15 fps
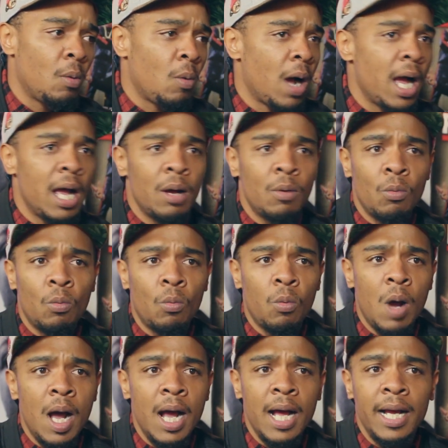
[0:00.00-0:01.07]

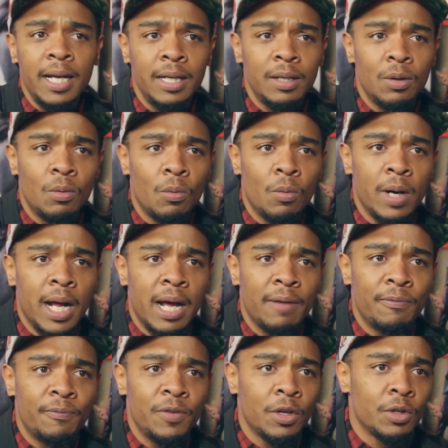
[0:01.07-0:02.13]
Why would I
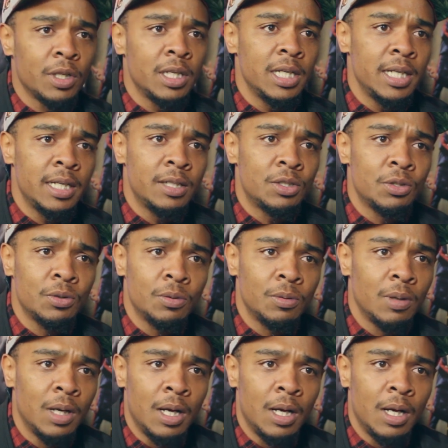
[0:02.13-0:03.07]
feel the need to